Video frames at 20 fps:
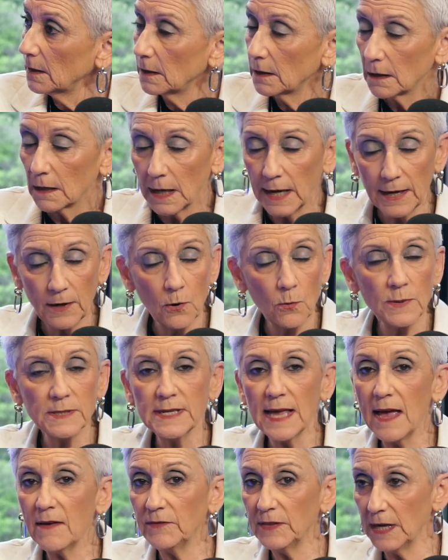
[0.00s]
can't always
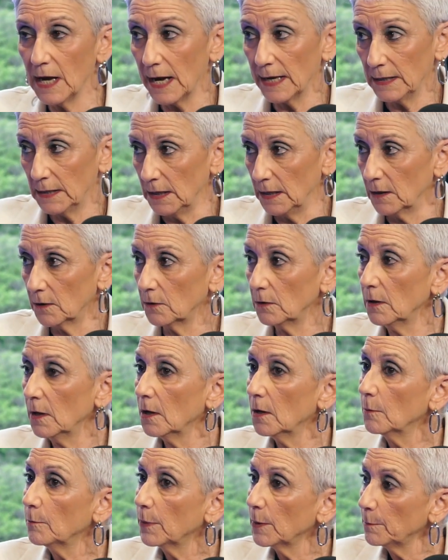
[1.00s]
have the ideal,
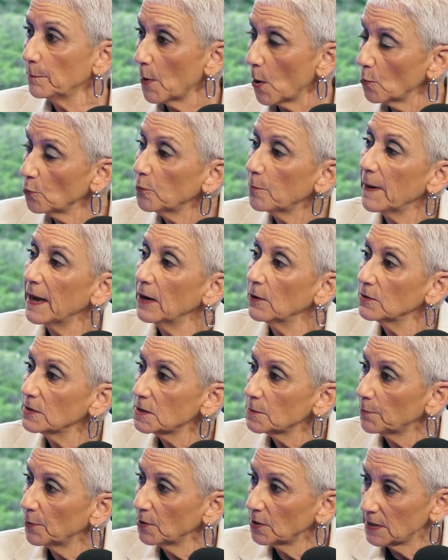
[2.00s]
but both parents
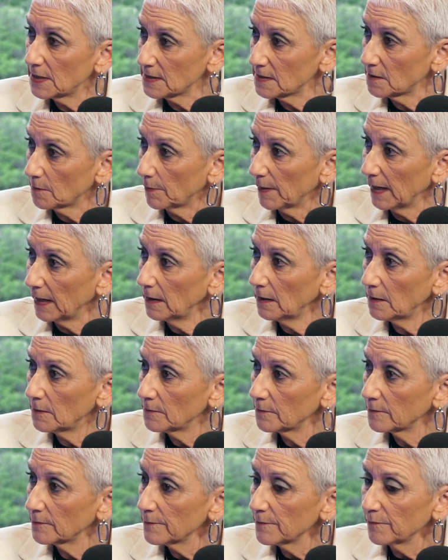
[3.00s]
participate.
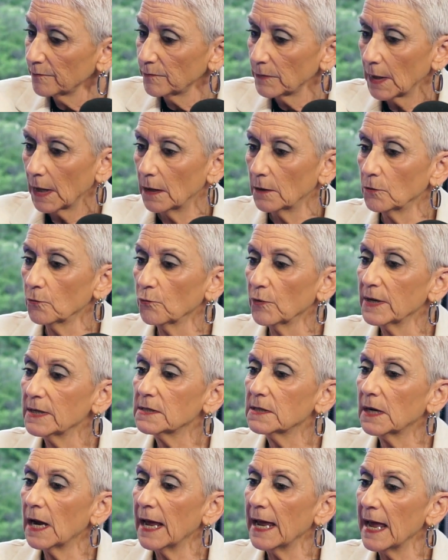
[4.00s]
And the
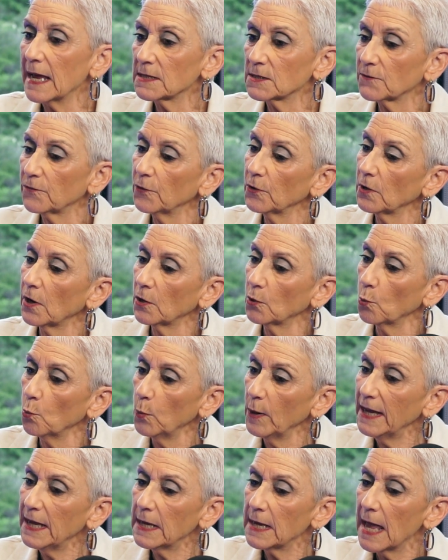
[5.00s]
reason I ask for it on a
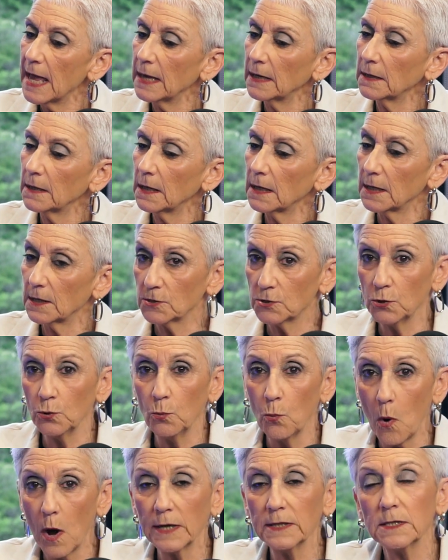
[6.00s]
weekend is you
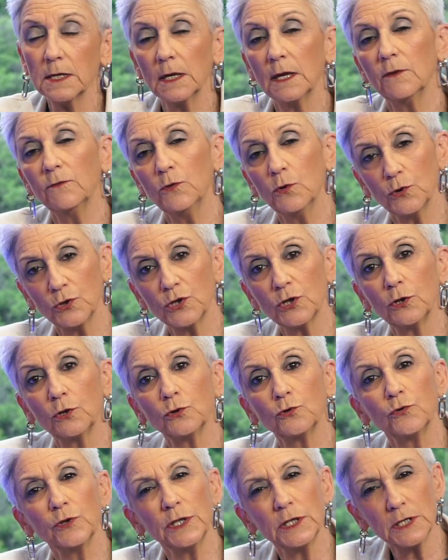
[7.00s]
want to give your
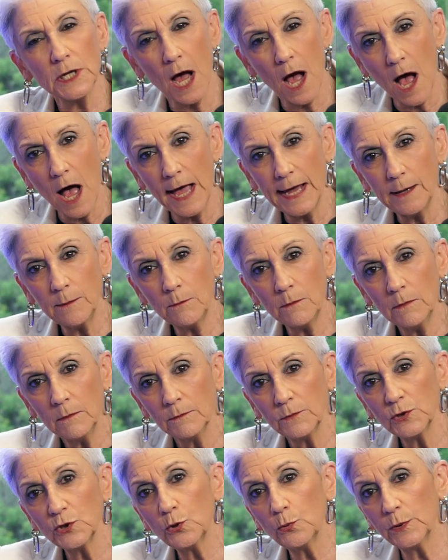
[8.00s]
children time
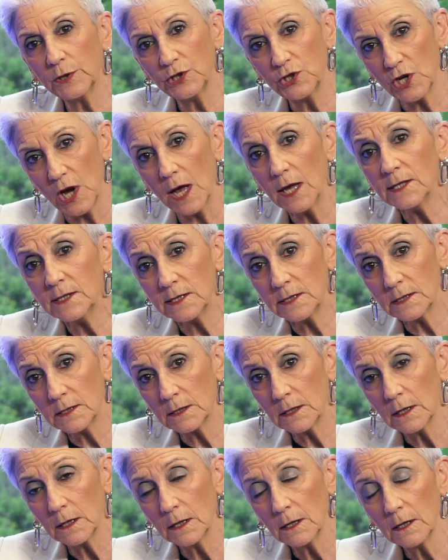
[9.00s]
to
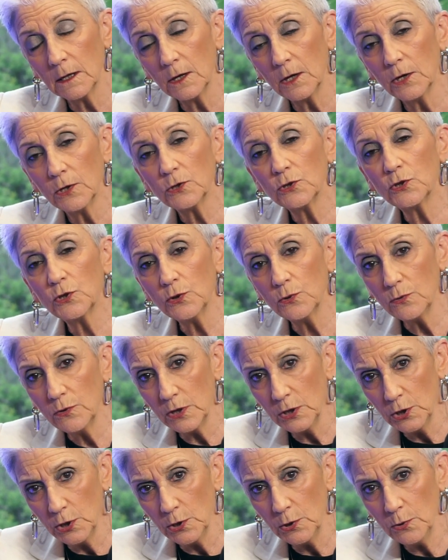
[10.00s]
adjust to the
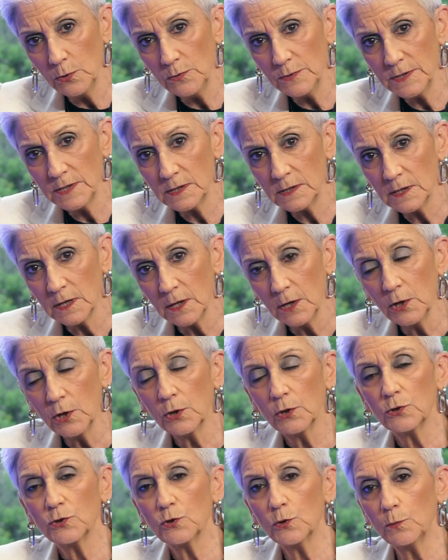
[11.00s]
news,
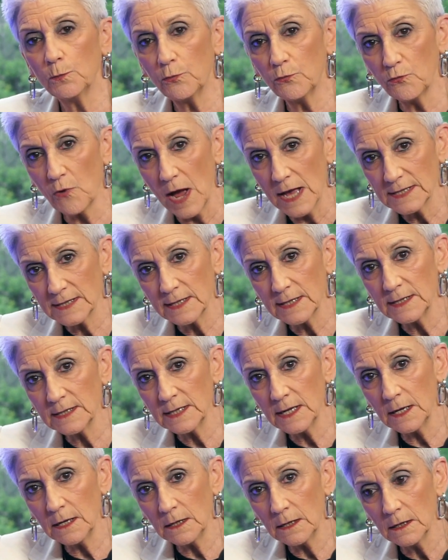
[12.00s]
to process
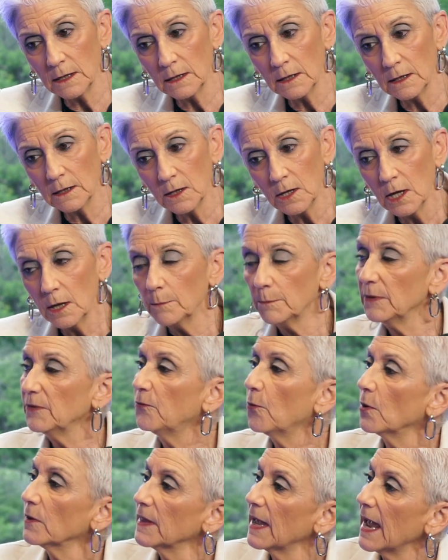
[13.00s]
it
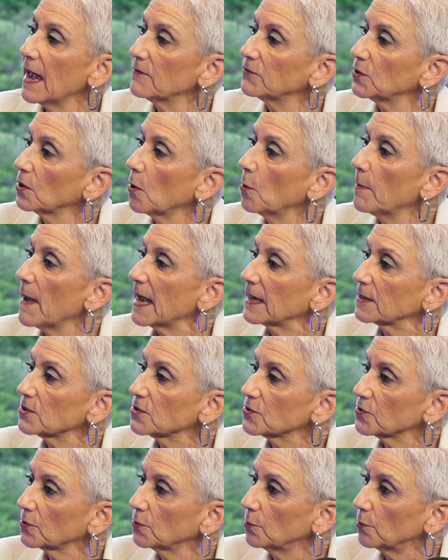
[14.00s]
before they have to go back to
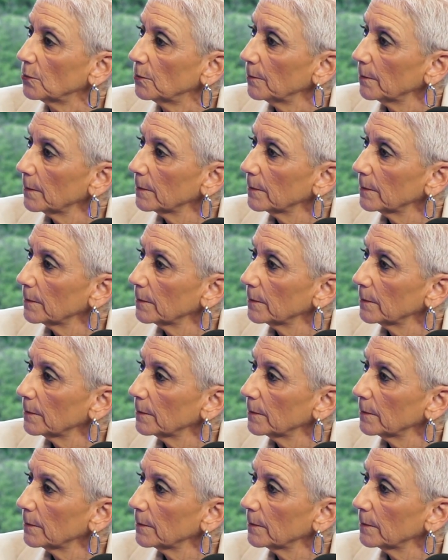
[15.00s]
school